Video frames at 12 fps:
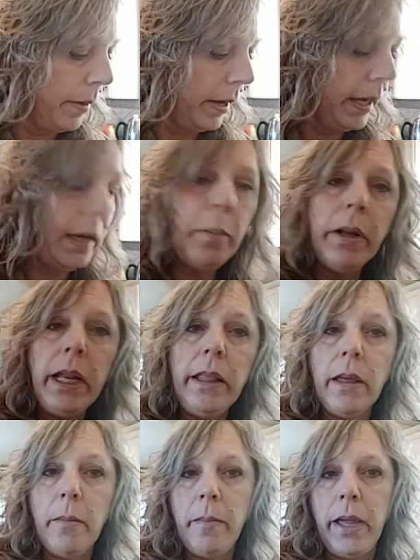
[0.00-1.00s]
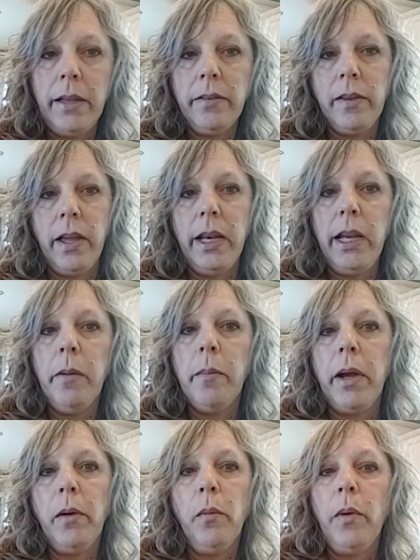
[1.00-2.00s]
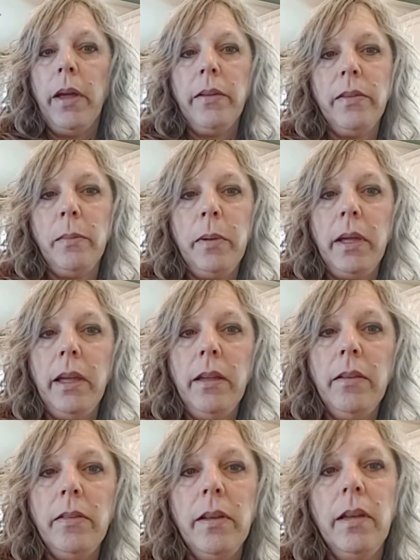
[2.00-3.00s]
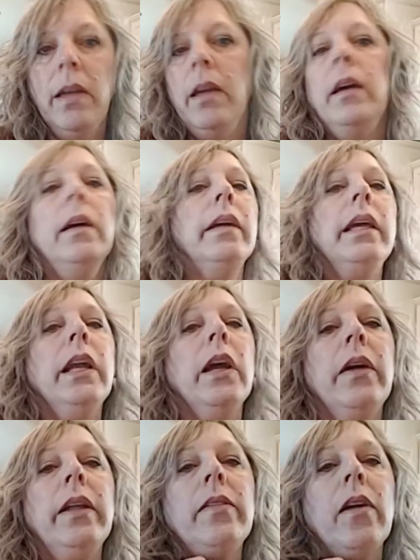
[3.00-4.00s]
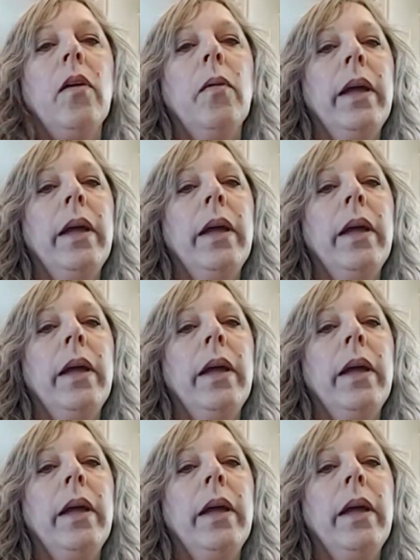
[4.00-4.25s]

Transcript: anybody that makes any of my recipes, you know, it's